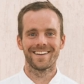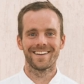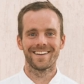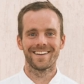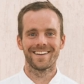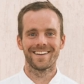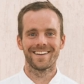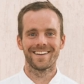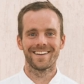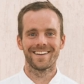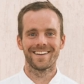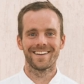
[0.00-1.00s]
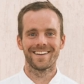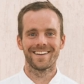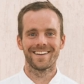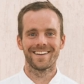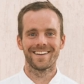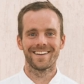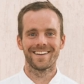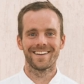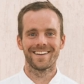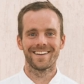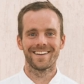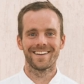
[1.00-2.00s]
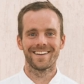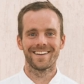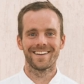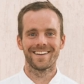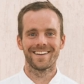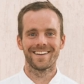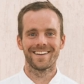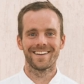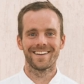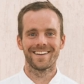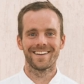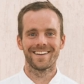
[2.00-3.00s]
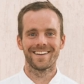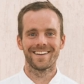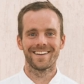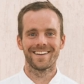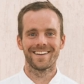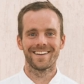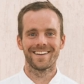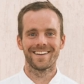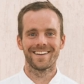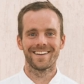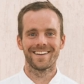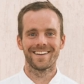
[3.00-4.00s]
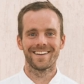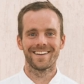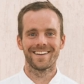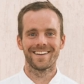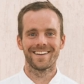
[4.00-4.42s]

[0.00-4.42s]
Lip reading: [no speech]